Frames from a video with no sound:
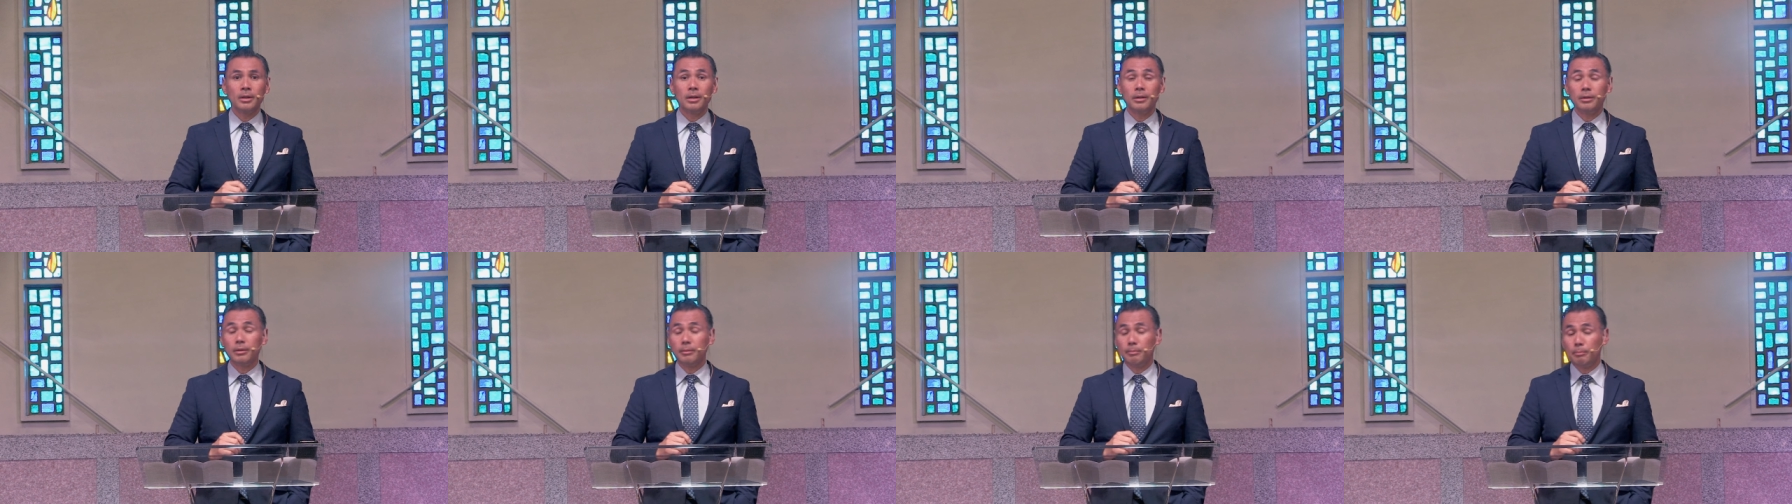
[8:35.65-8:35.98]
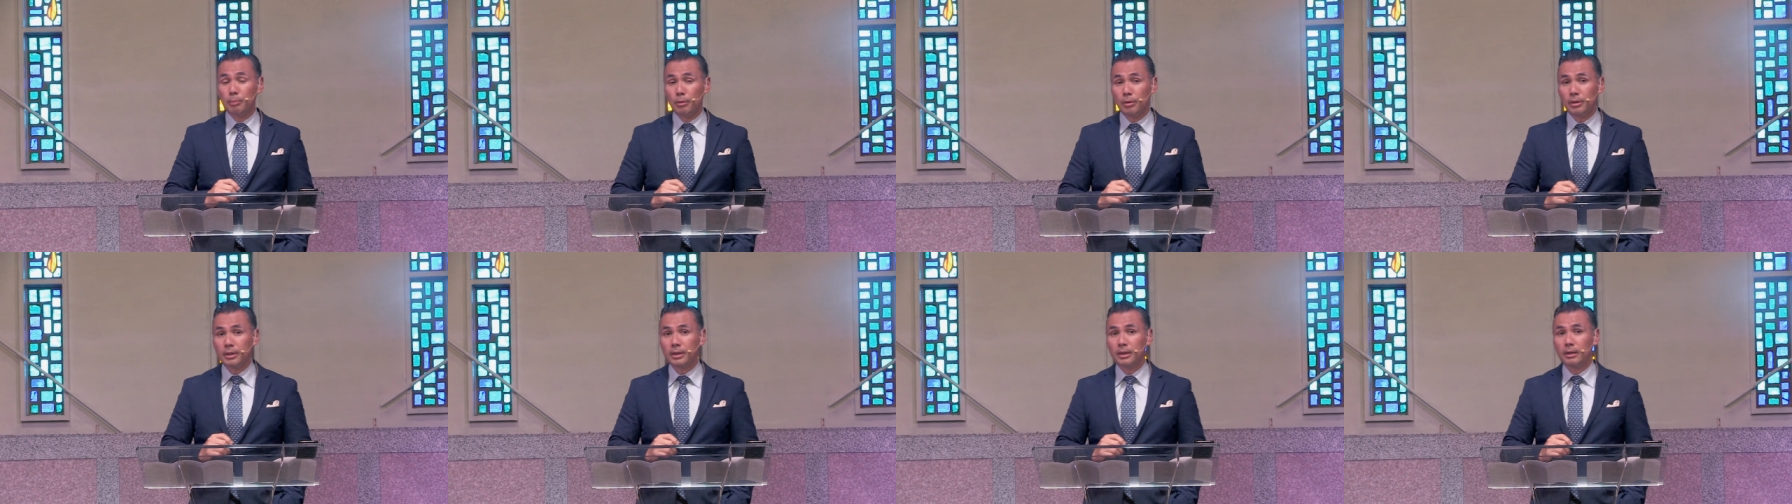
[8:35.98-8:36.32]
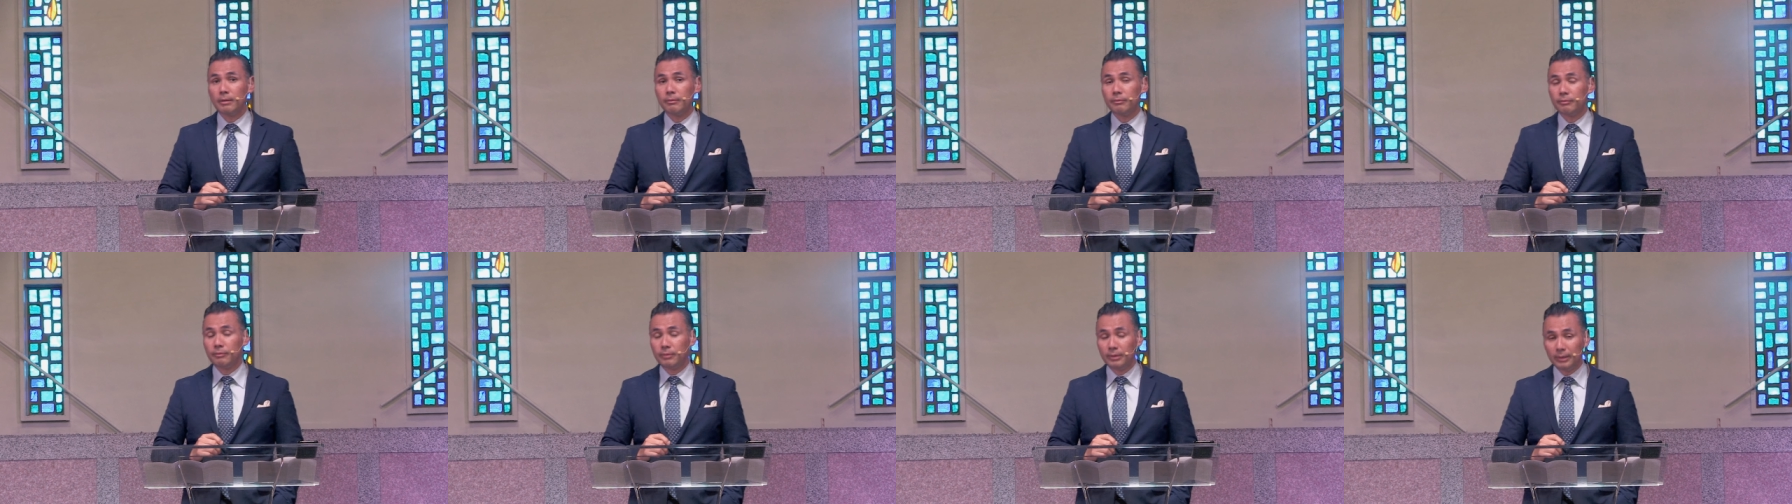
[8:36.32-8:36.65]
the book
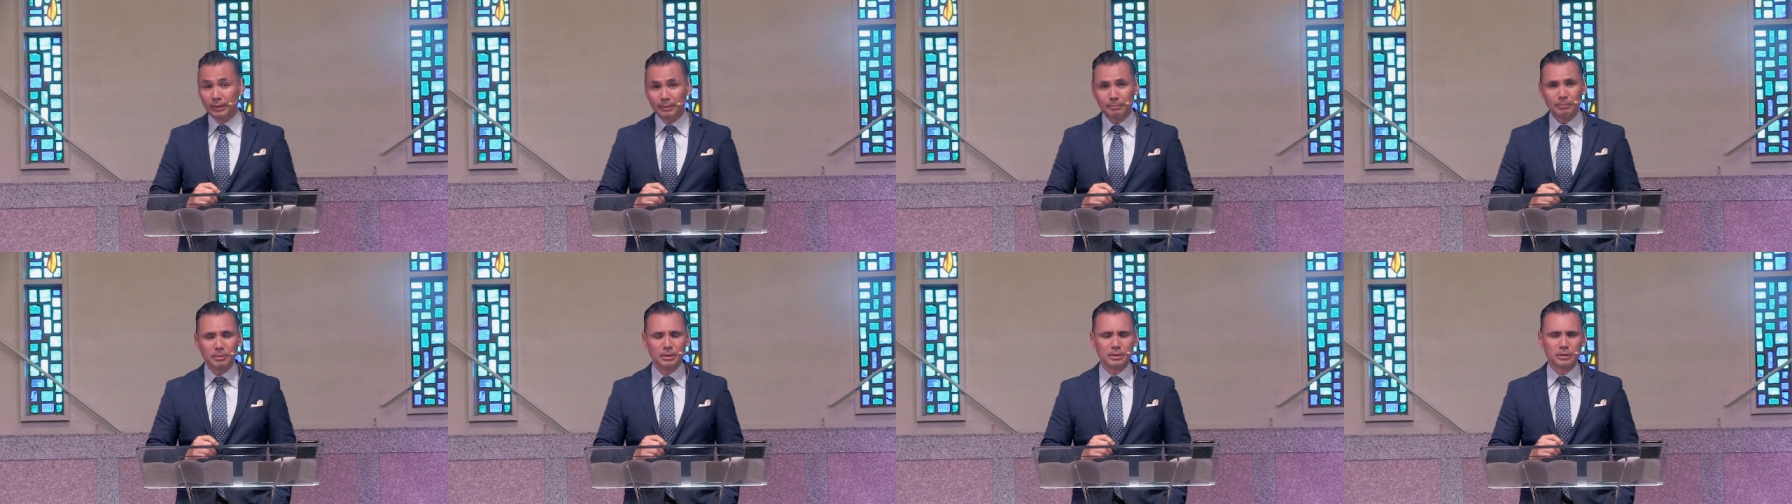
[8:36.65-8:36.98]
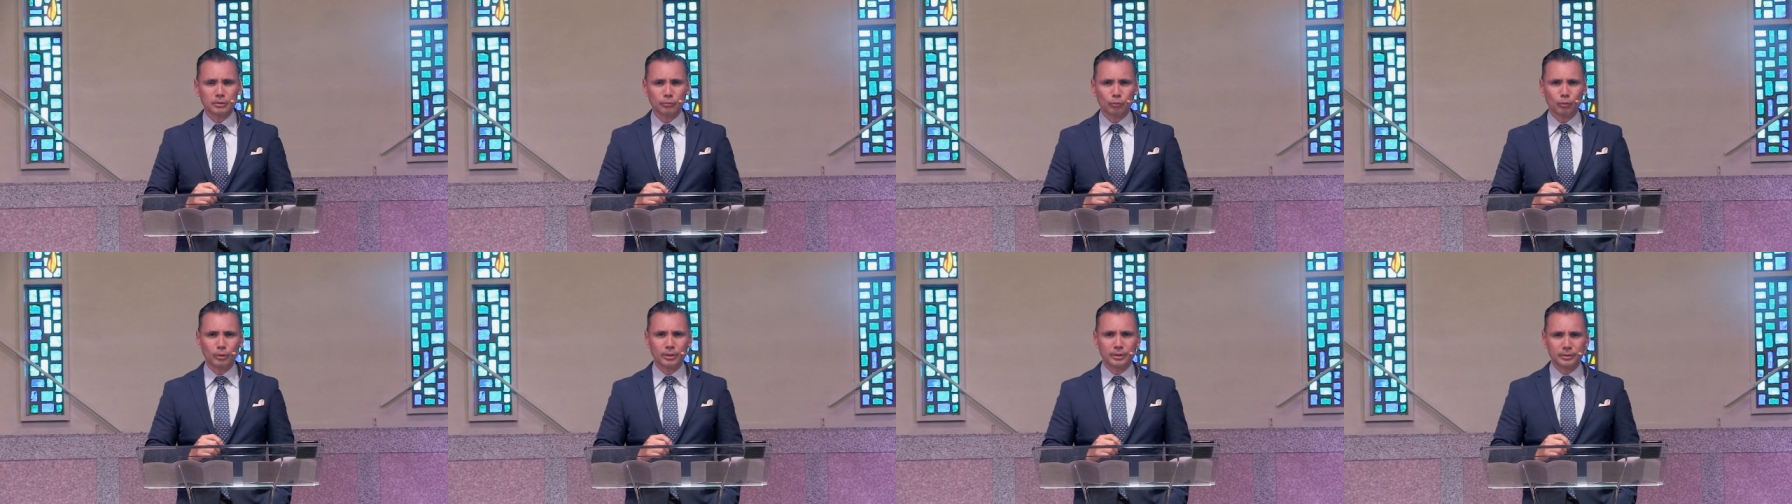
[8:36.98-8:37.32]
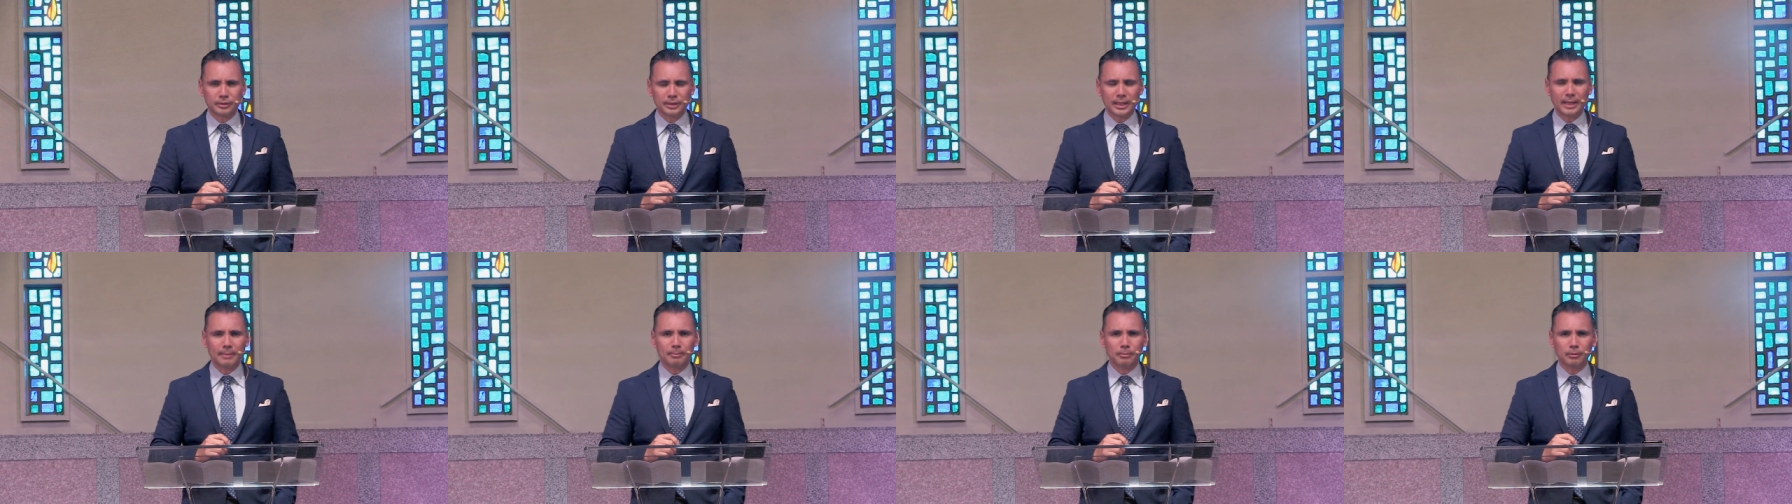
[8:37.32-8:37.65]
of Philippians, for
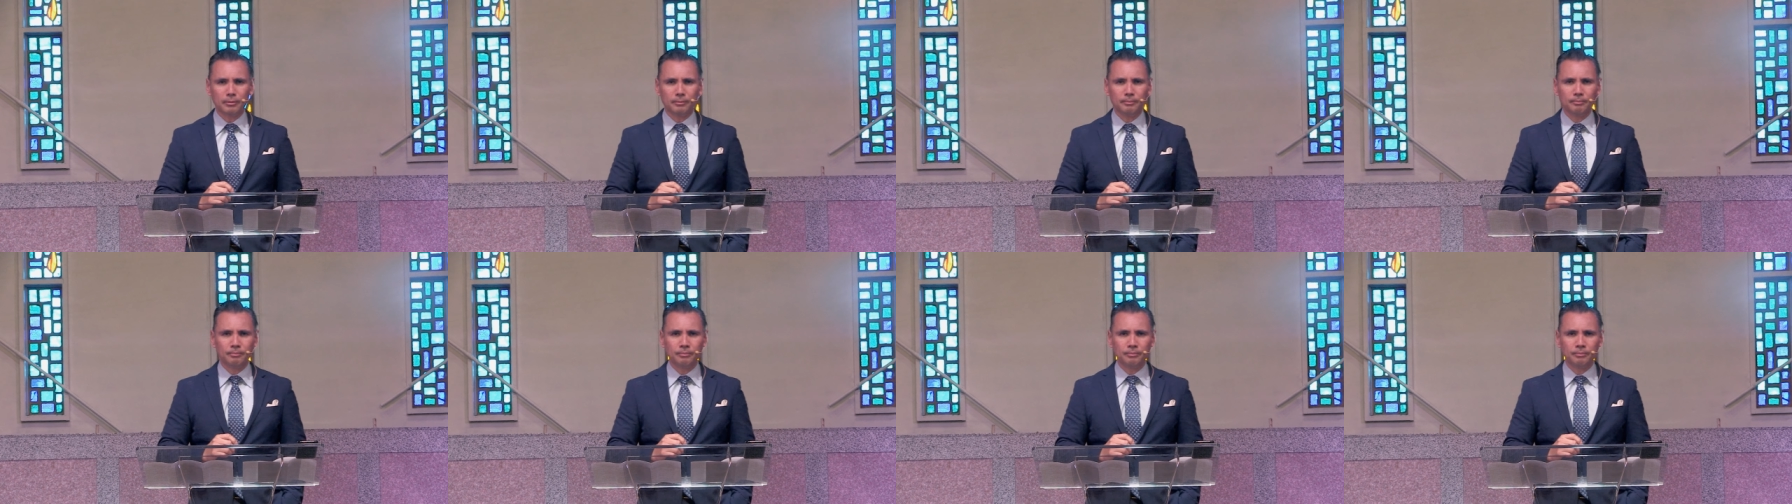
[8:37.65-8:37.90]
example,